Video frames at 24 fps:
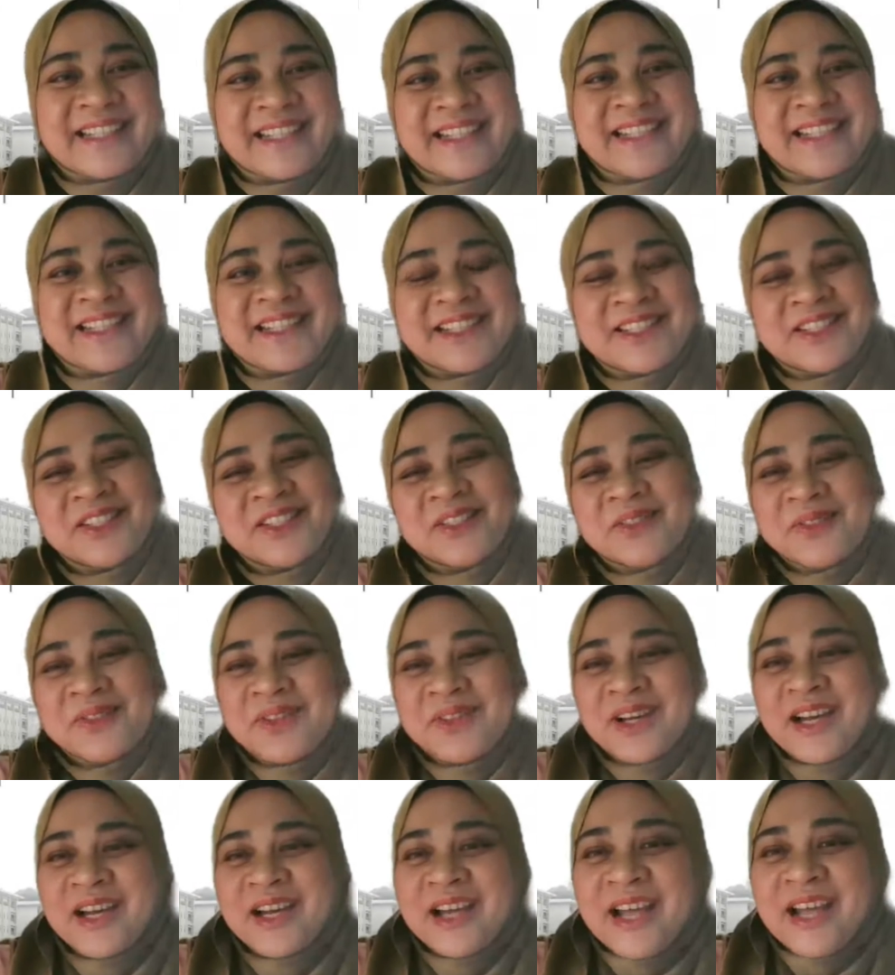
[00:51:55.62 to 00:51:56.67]
So
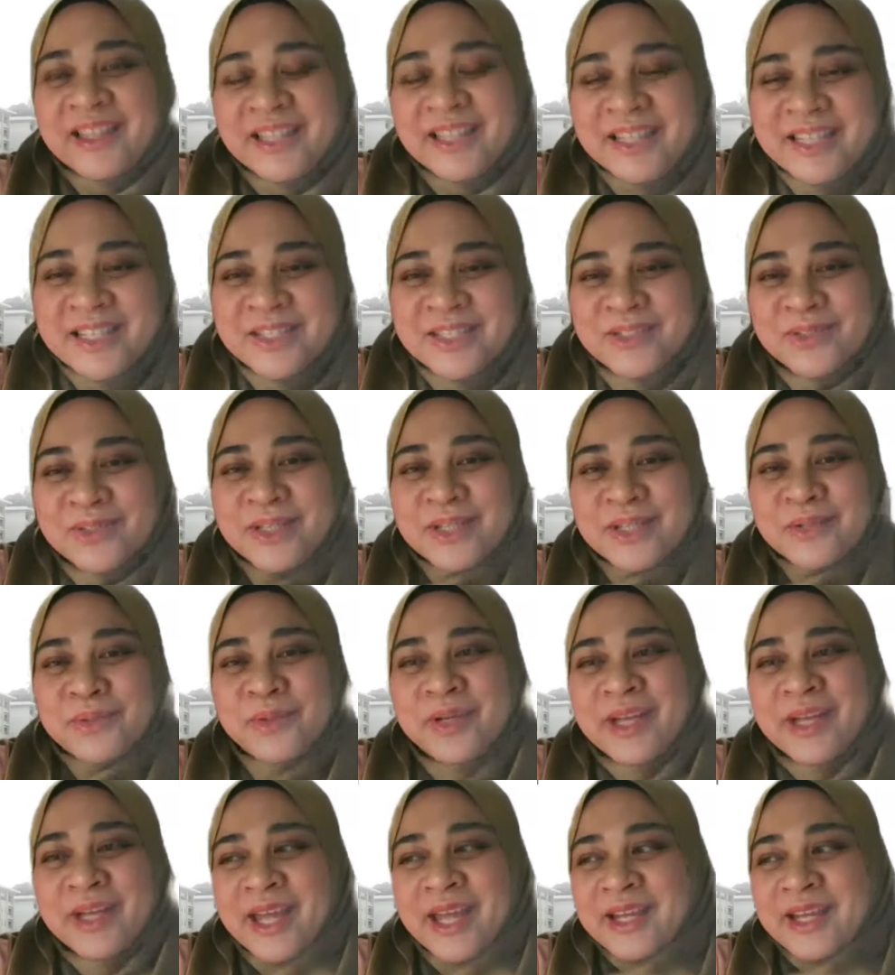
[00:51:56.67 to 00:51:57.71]
I think the student will
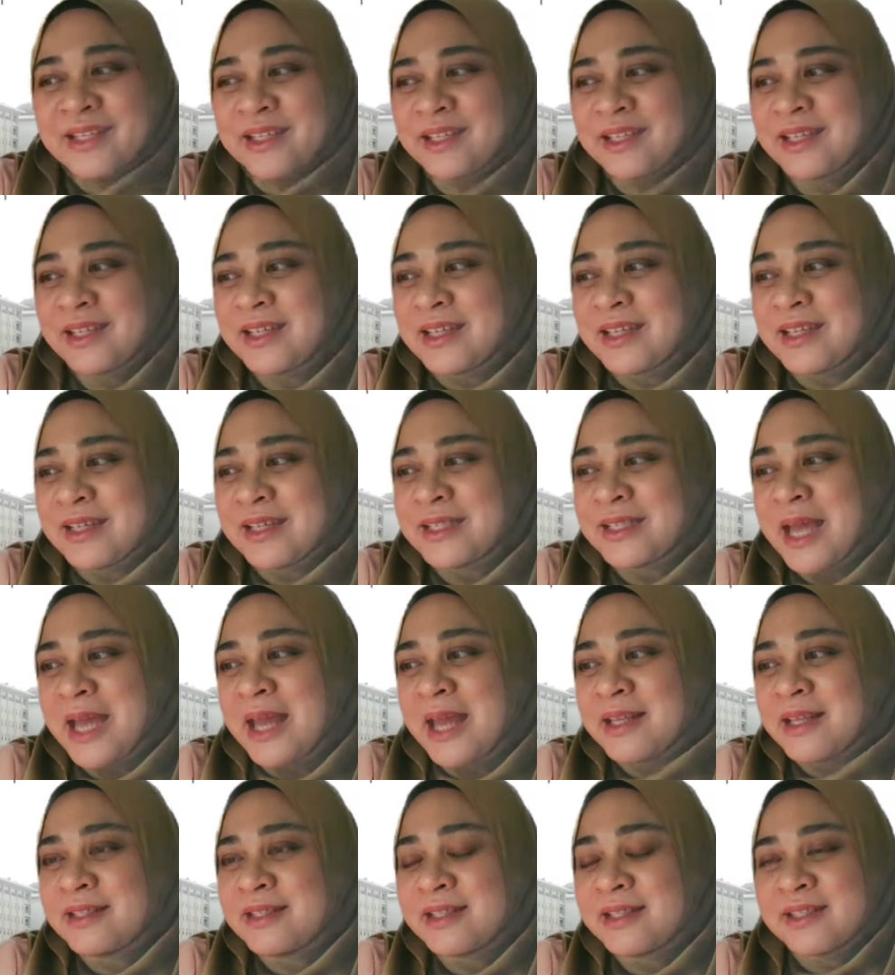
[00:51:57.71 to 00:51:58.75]
get the
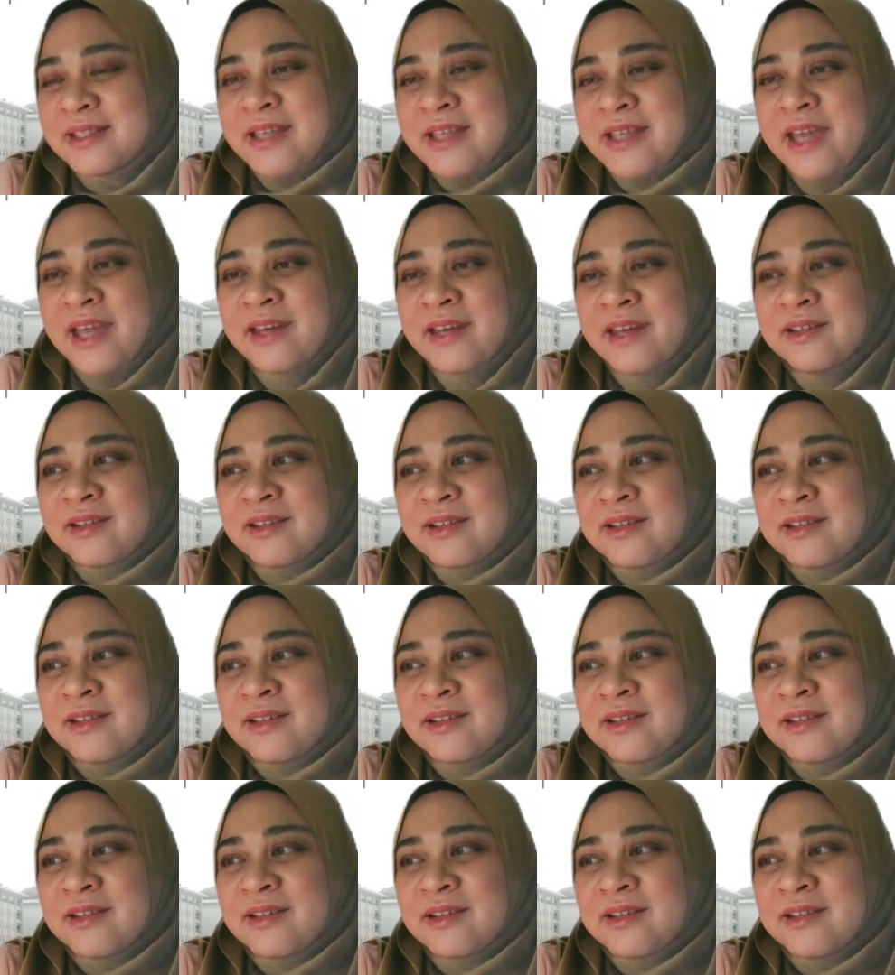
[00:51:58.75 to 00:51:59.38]
challenges and